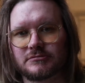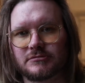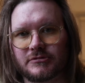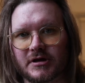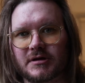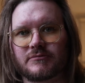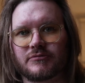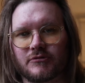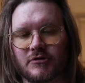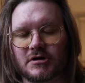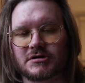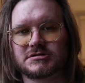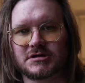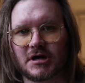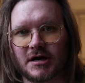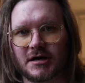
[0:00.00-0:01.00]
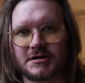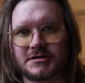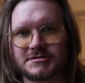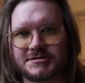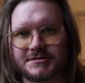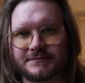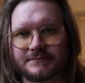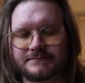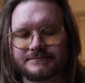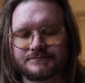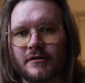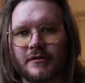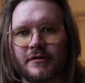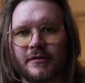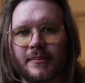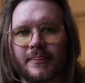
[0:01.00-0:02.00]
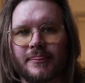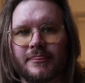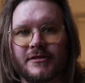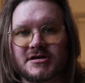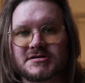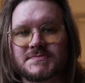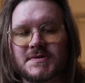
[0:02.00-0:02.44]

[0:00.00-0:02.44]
thick brass dies. This